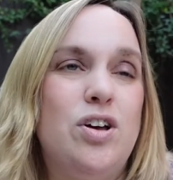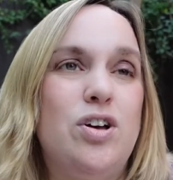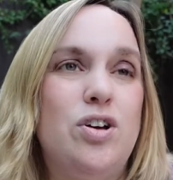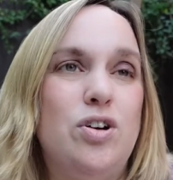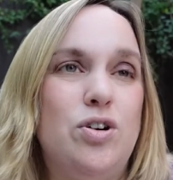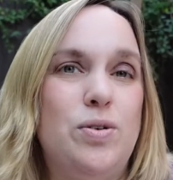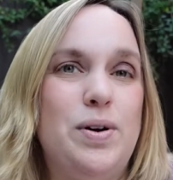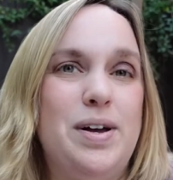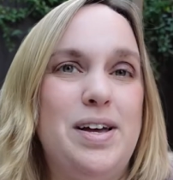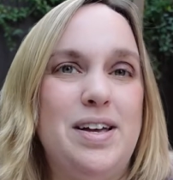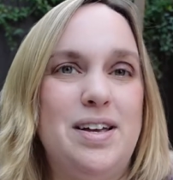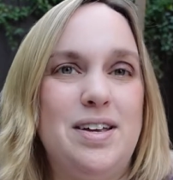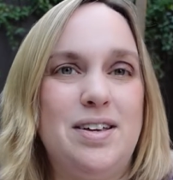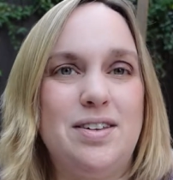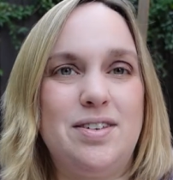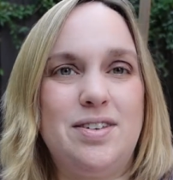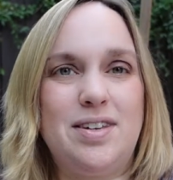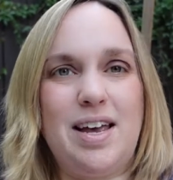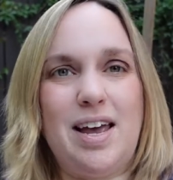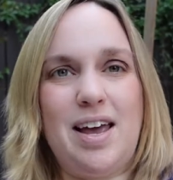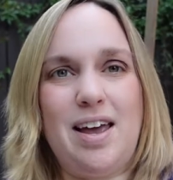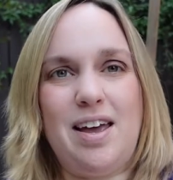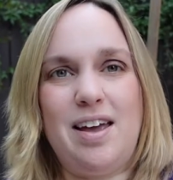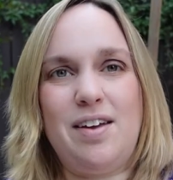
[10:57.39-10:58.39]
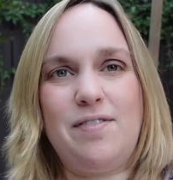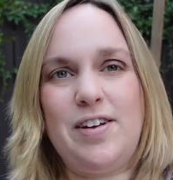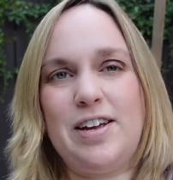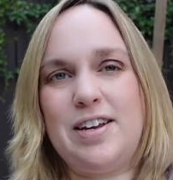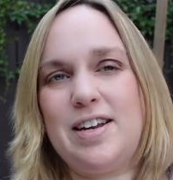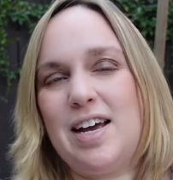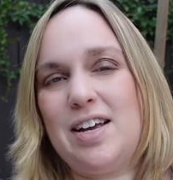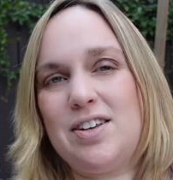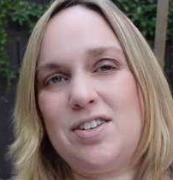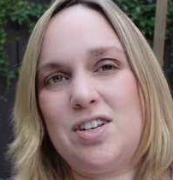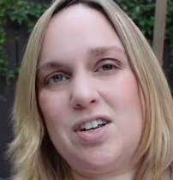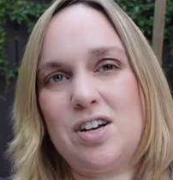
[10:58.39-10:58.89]
who is a
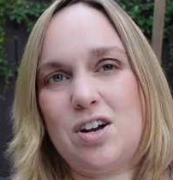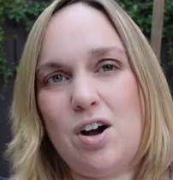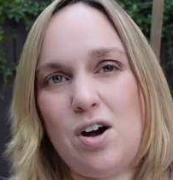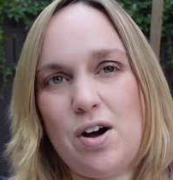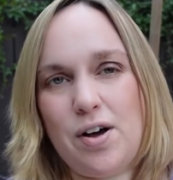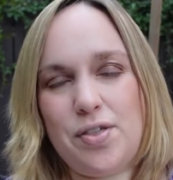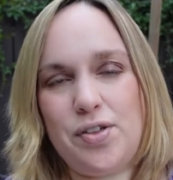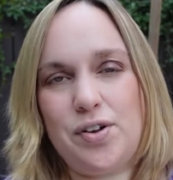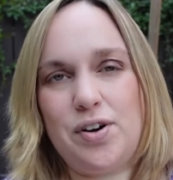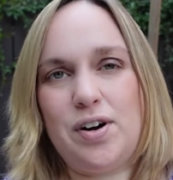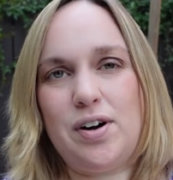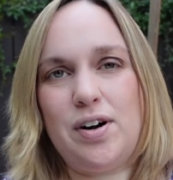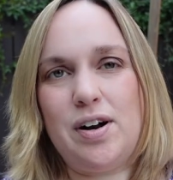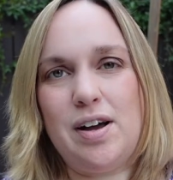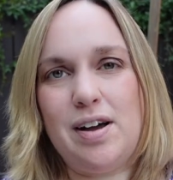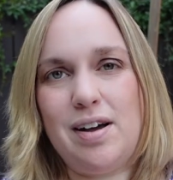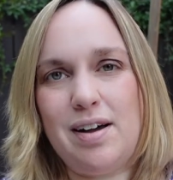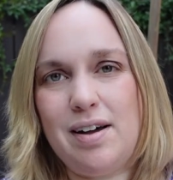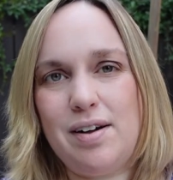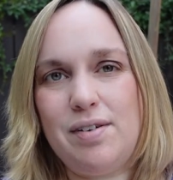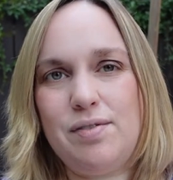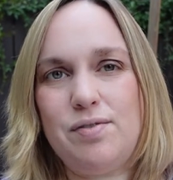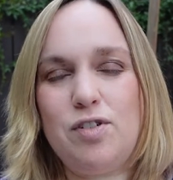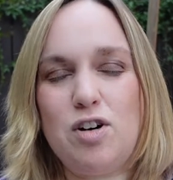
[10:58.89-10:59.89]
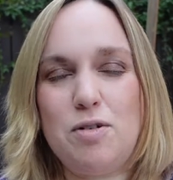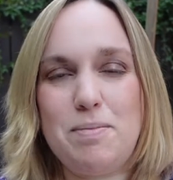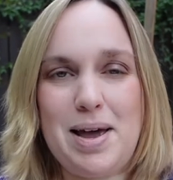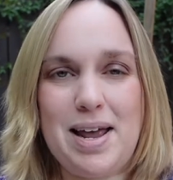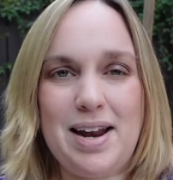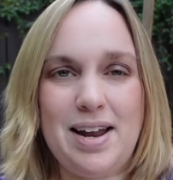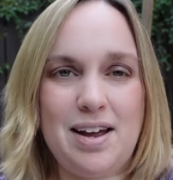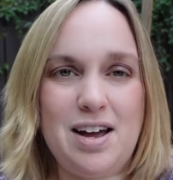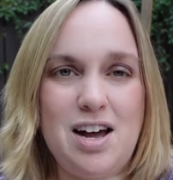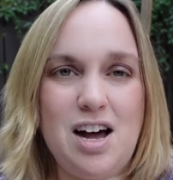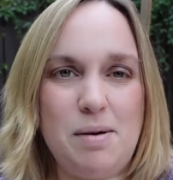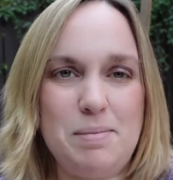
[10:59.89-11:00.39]
fantastic author of
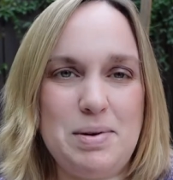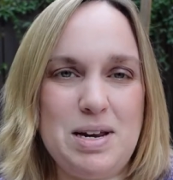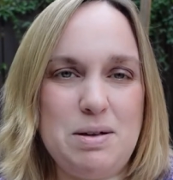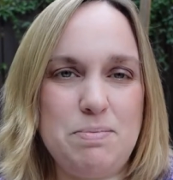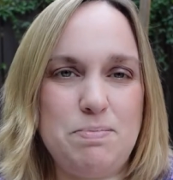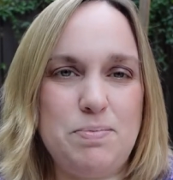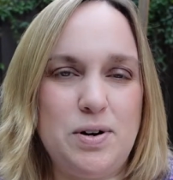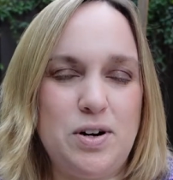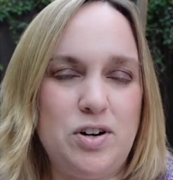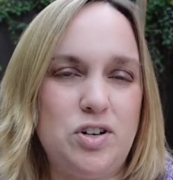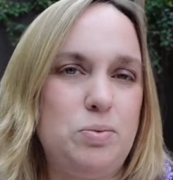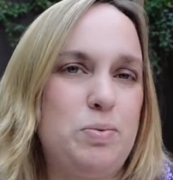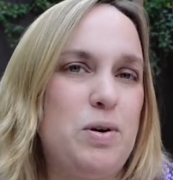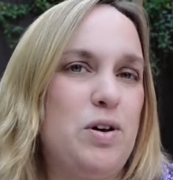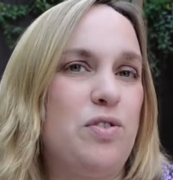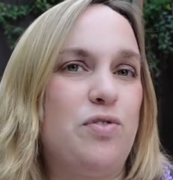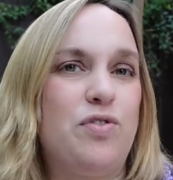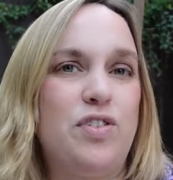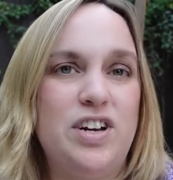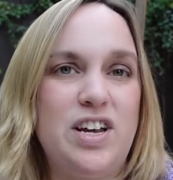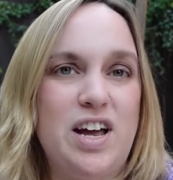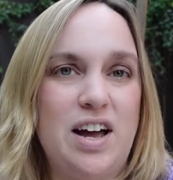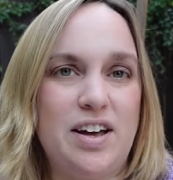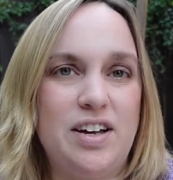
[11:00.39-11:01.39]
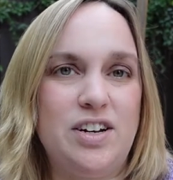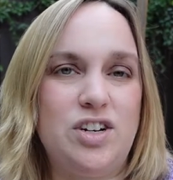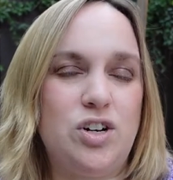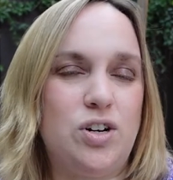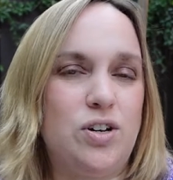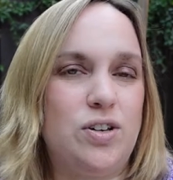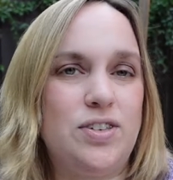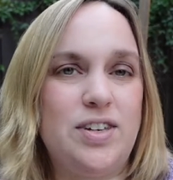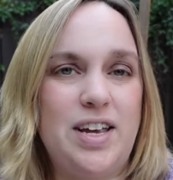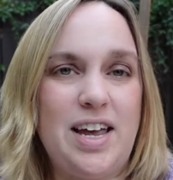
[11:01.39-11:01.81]
romantic comedy books, both for young adults